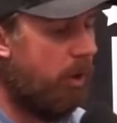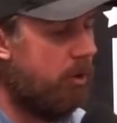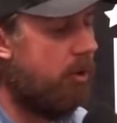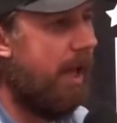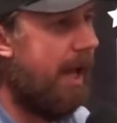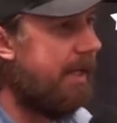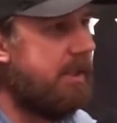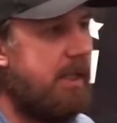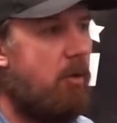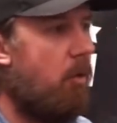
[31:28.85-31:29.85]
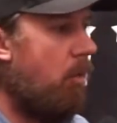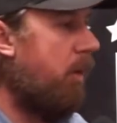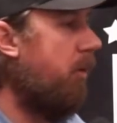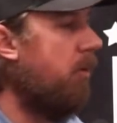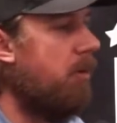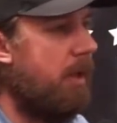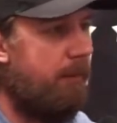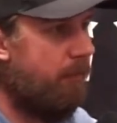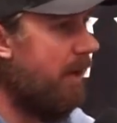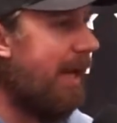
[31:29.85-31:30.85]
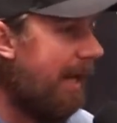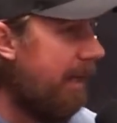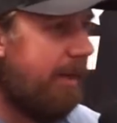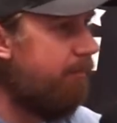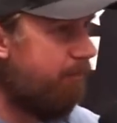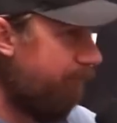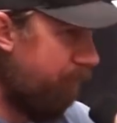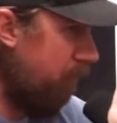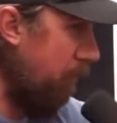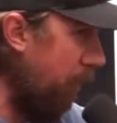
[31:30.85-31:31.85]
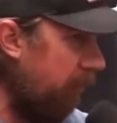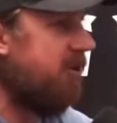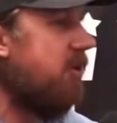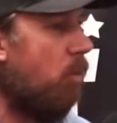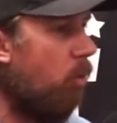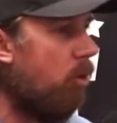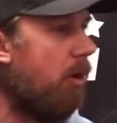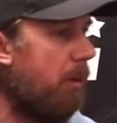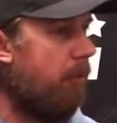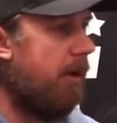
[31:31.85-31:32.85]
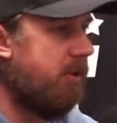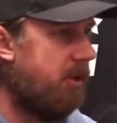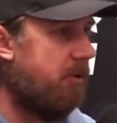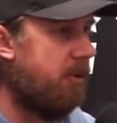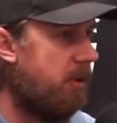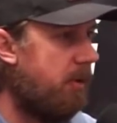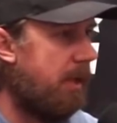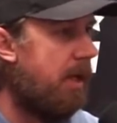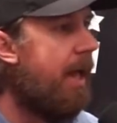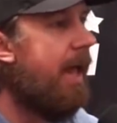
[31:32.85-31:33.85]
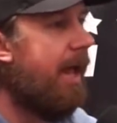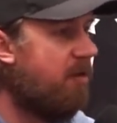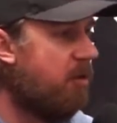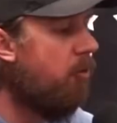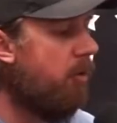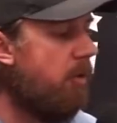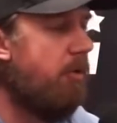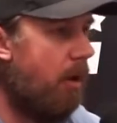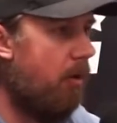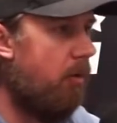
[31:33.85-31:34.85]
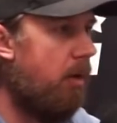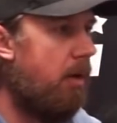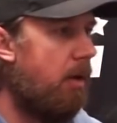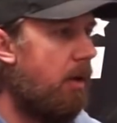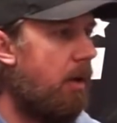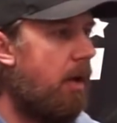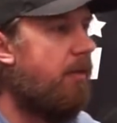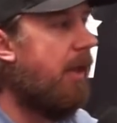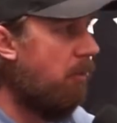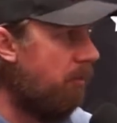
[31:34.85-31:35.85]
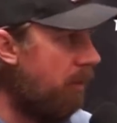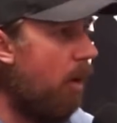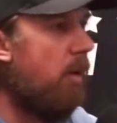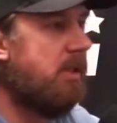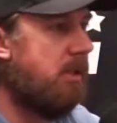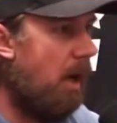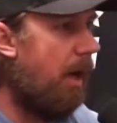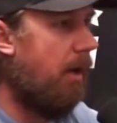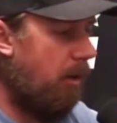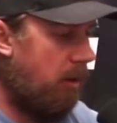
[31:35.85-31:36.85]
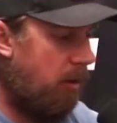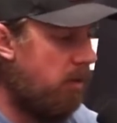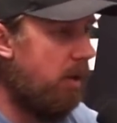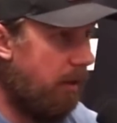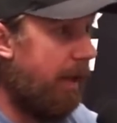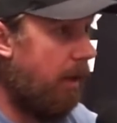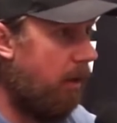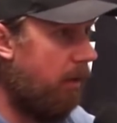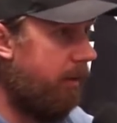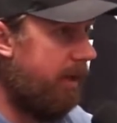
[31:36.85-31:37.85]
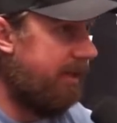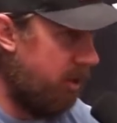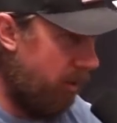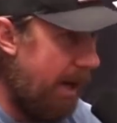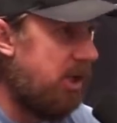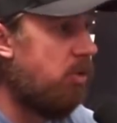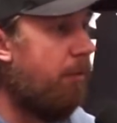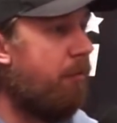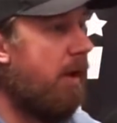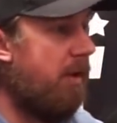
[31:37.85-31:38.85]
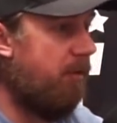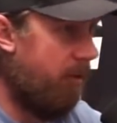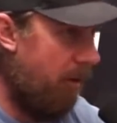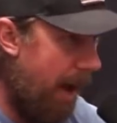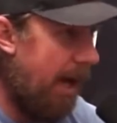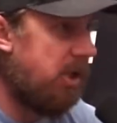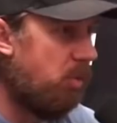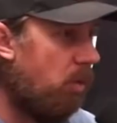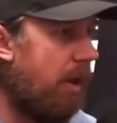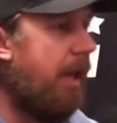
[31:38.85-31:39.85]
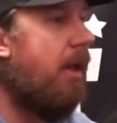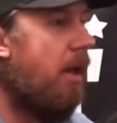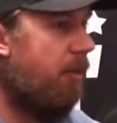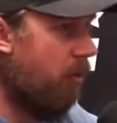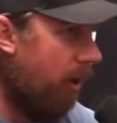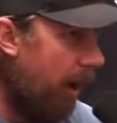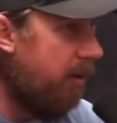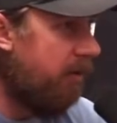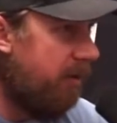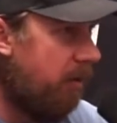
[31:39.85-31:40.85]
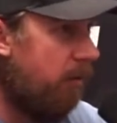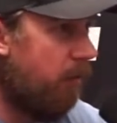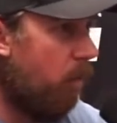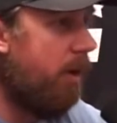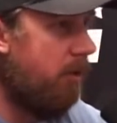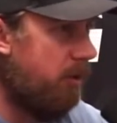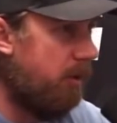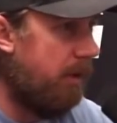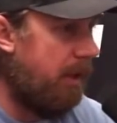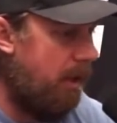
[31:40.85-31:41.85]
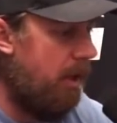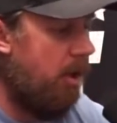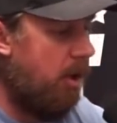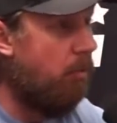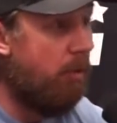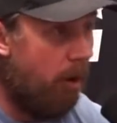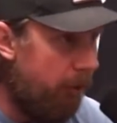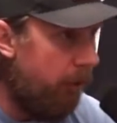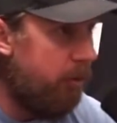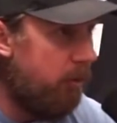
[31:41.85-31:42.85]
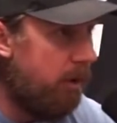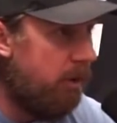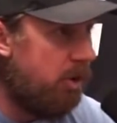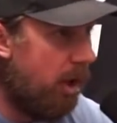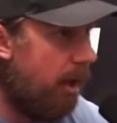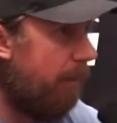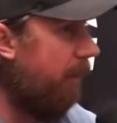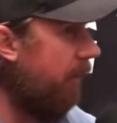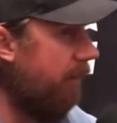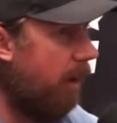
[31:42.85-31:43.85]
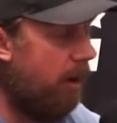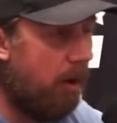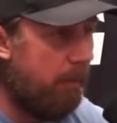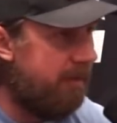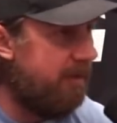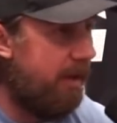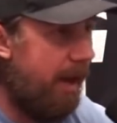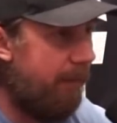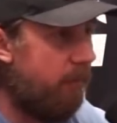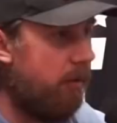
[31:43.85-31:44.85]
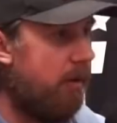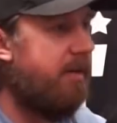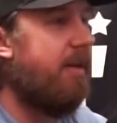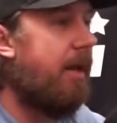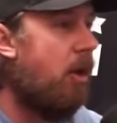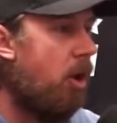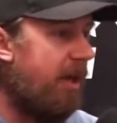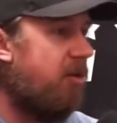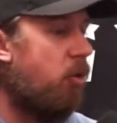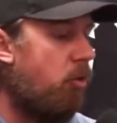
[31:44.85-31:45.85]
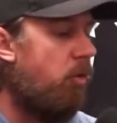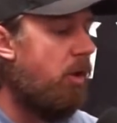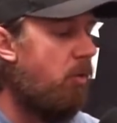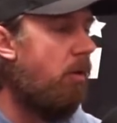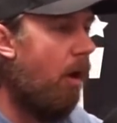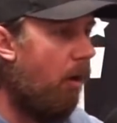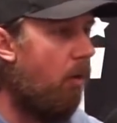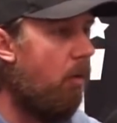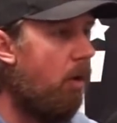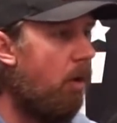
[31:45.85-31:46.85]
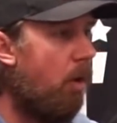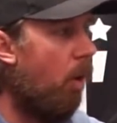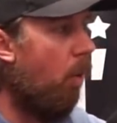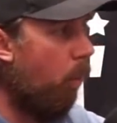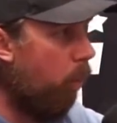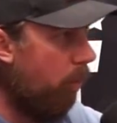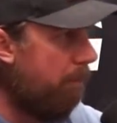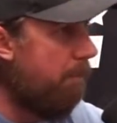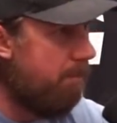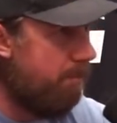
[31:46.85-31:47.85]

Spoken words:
when you're casting or when you're looking for any person to work on a project you're doing. It's who you know that you know is not you, like is your actual friends or your actual, like they're not using you for what you're doing. You know they'll do a good job. They'll give 100% effort. It's like it's who you know will